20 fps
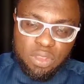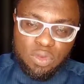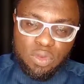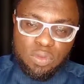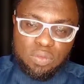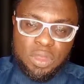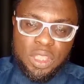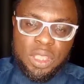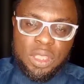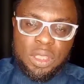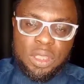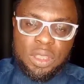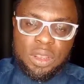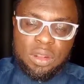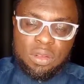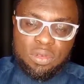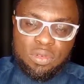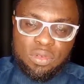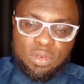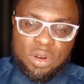P2B
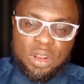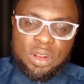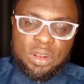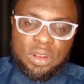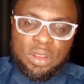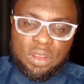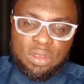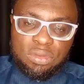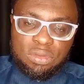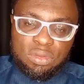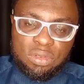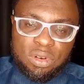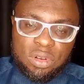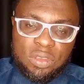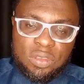during his